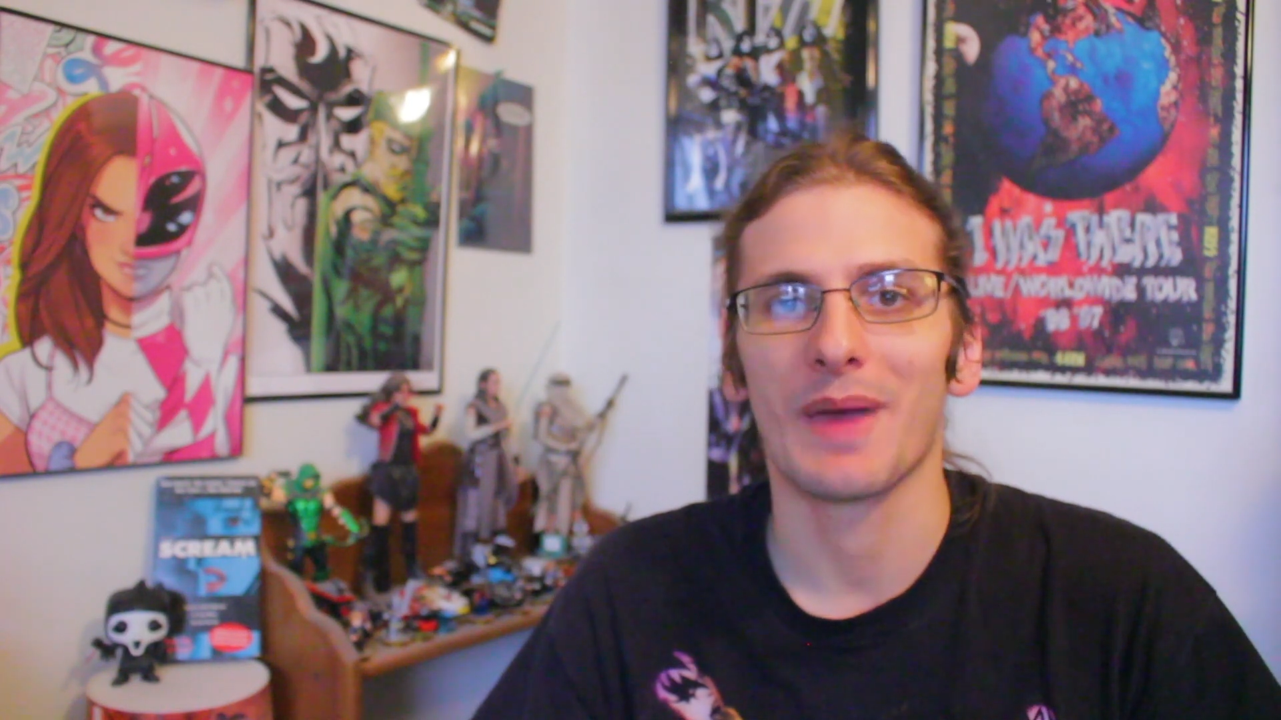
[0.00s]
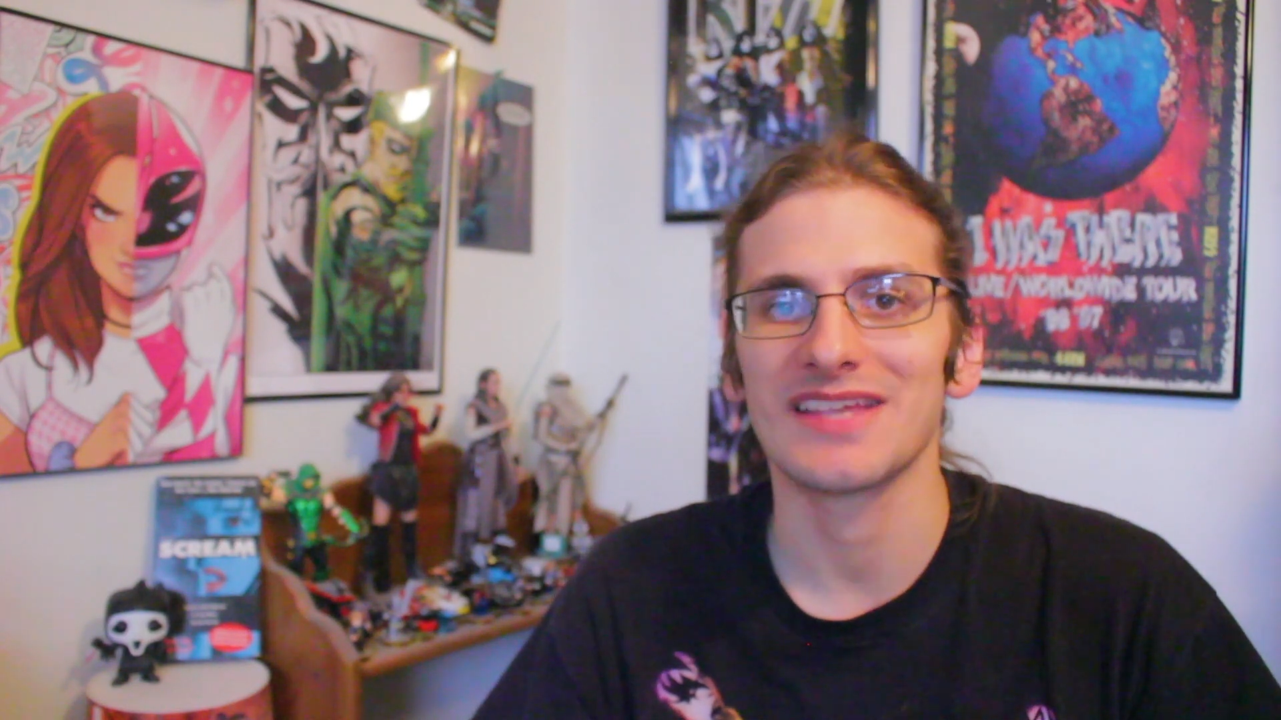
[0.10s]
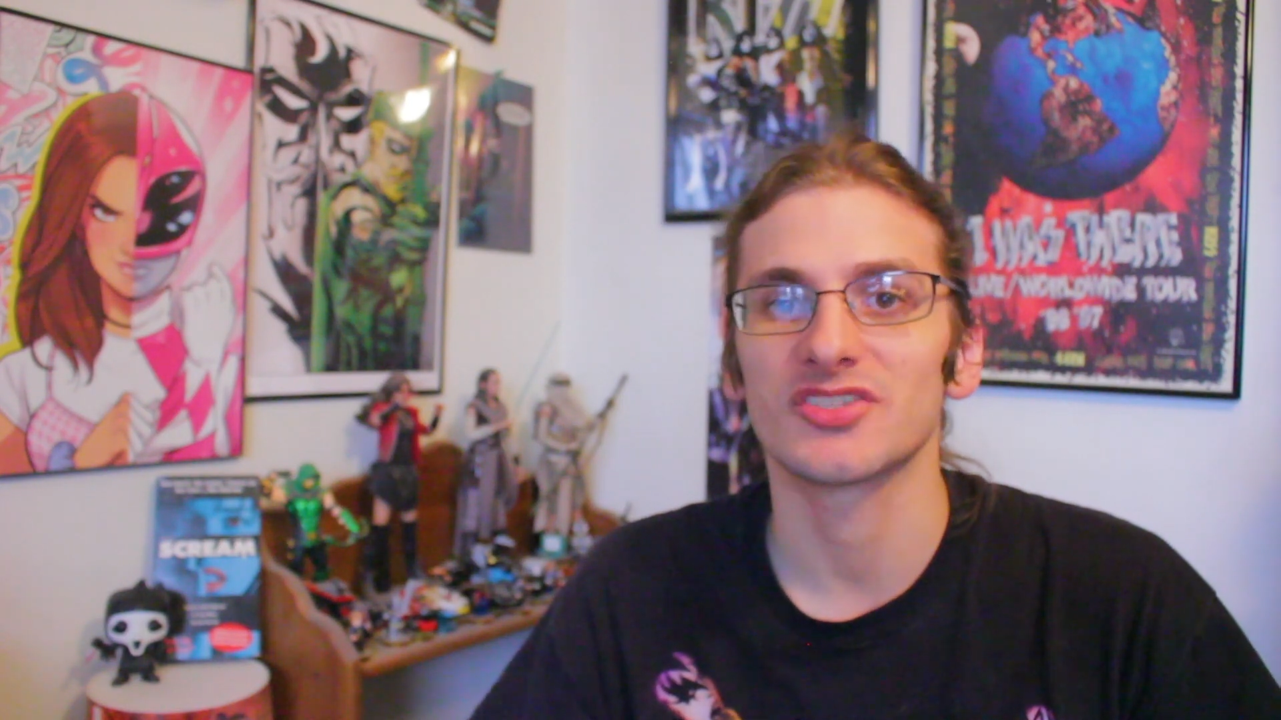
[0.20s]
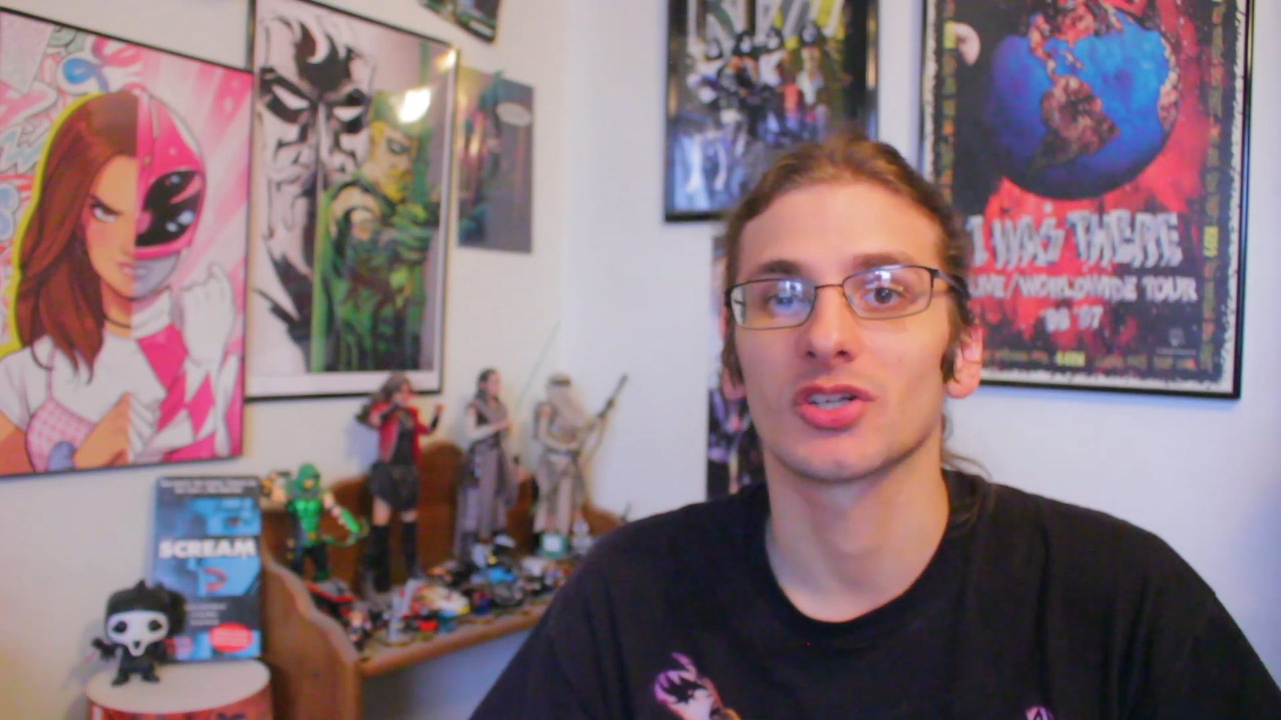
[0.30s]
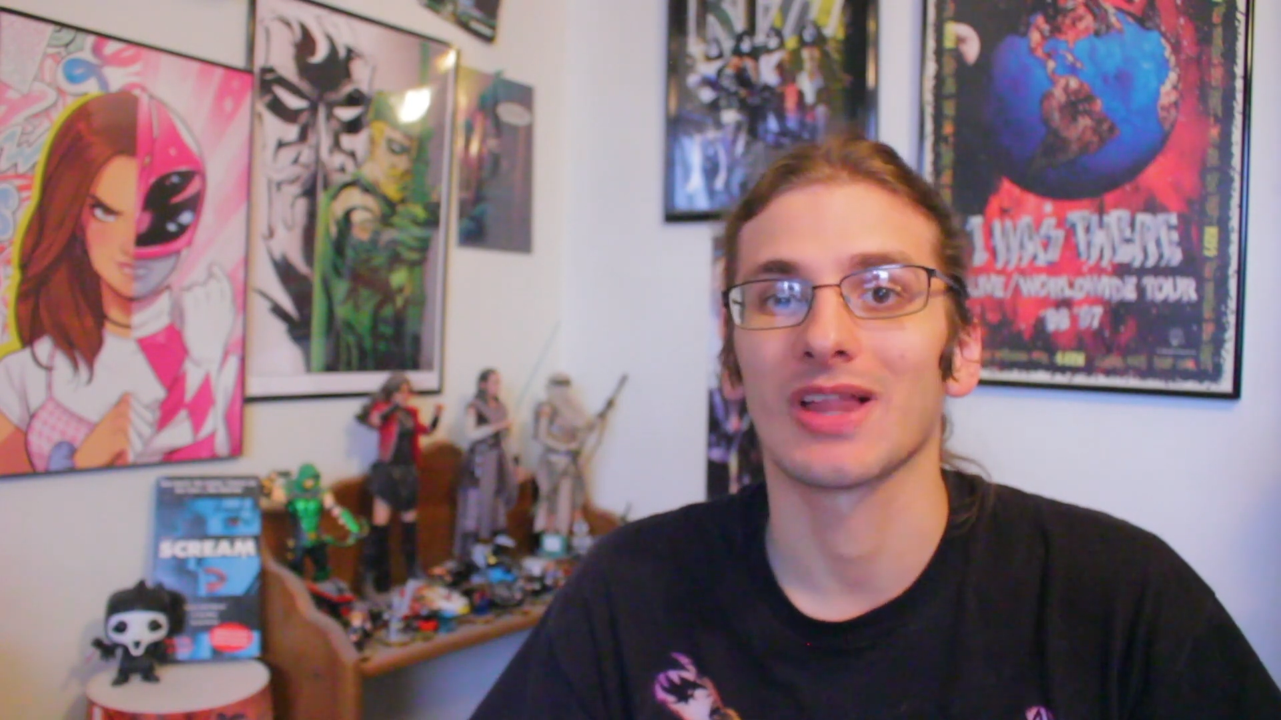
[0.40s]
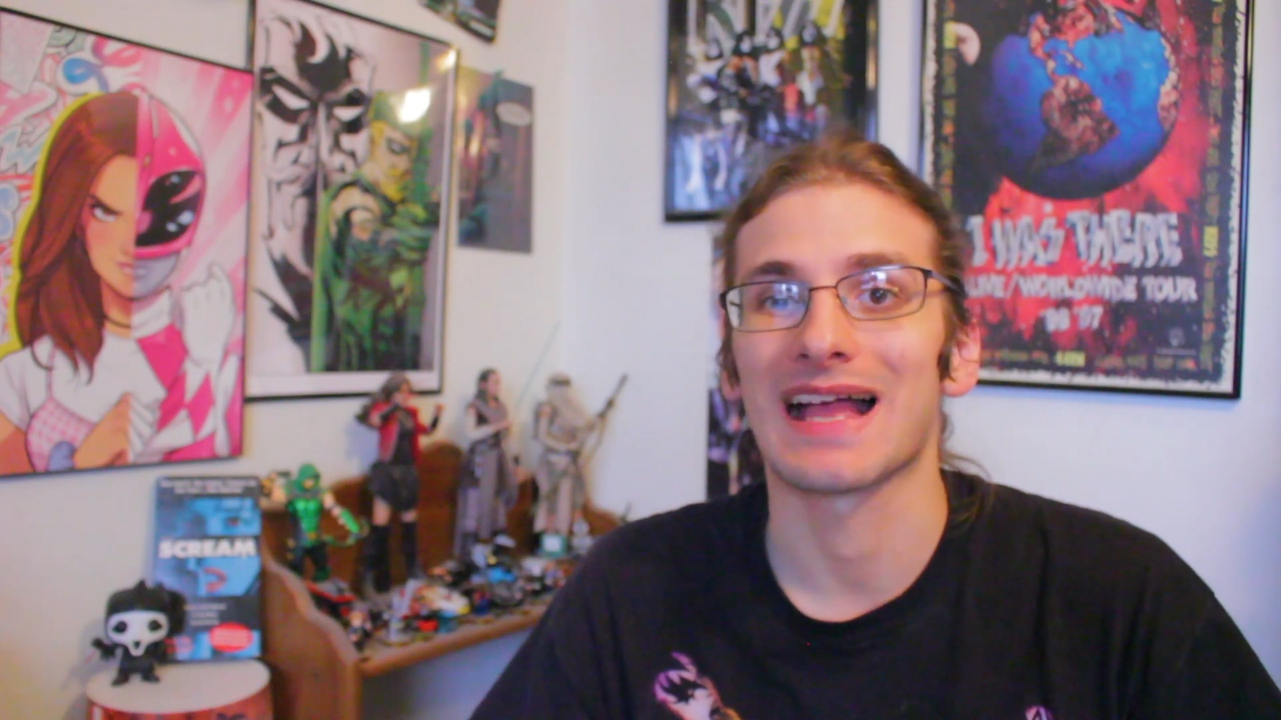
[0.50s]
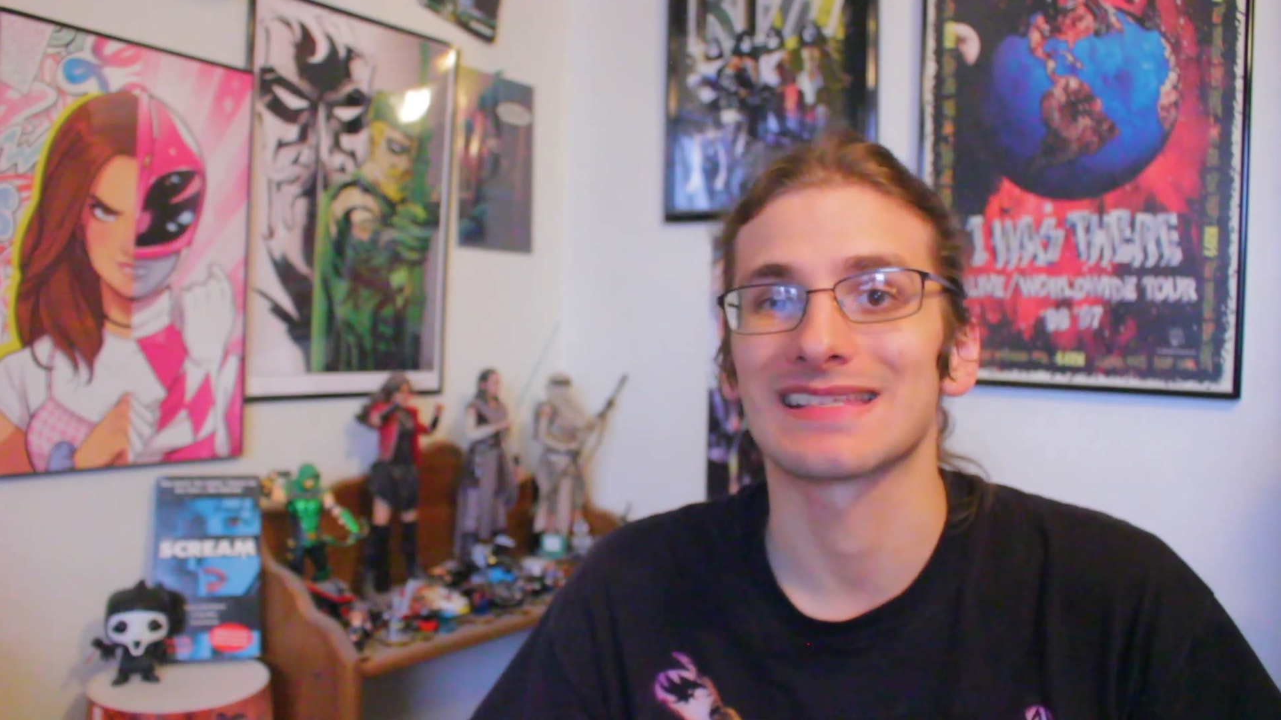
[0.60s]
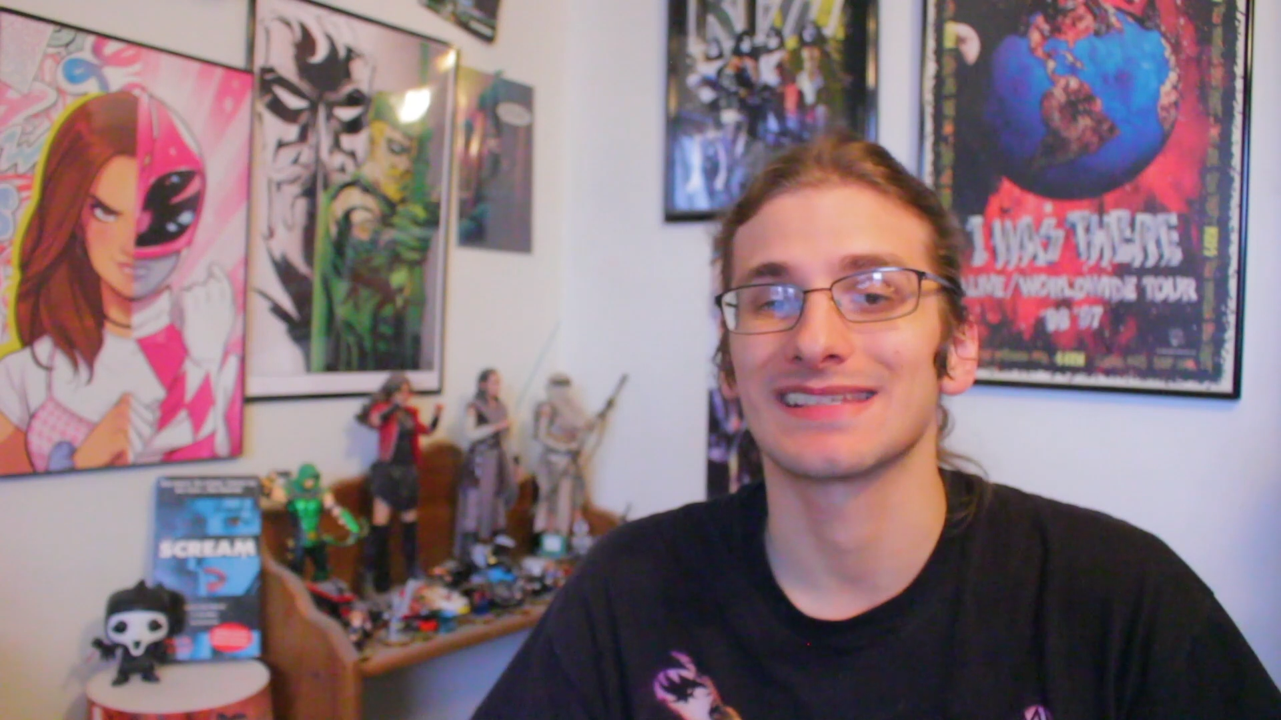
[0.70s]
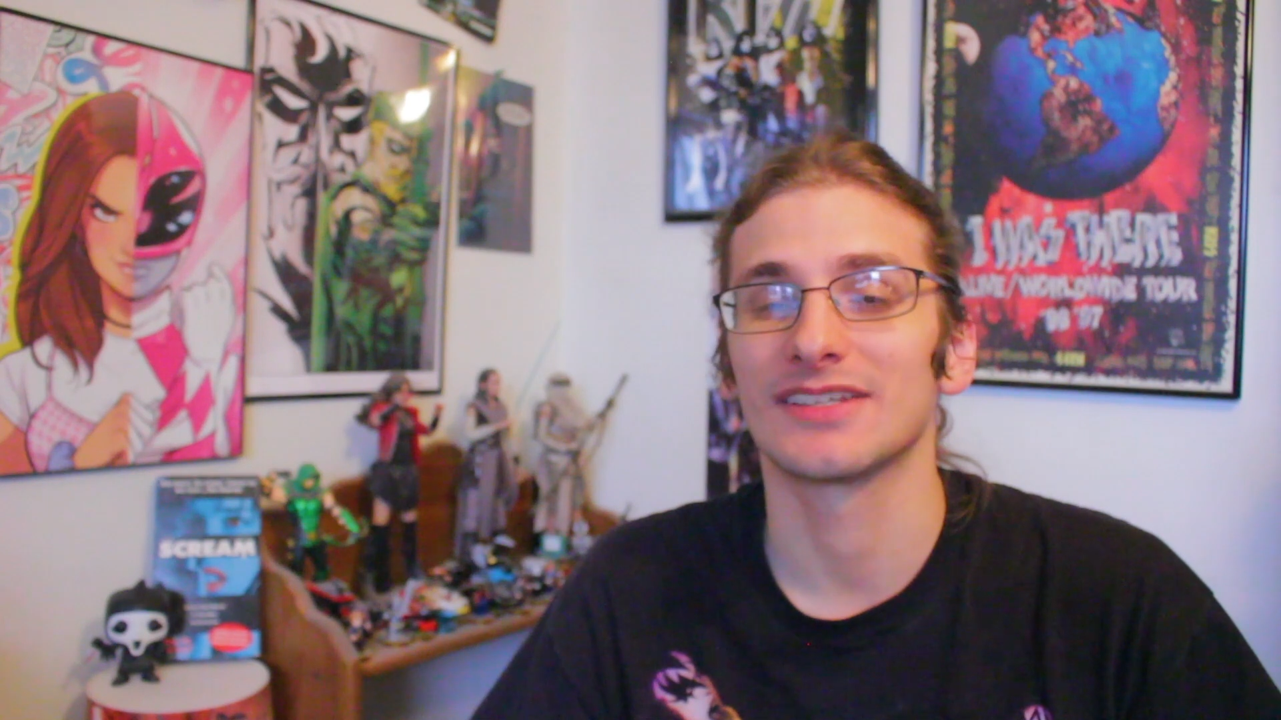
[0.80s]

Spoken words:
masterclass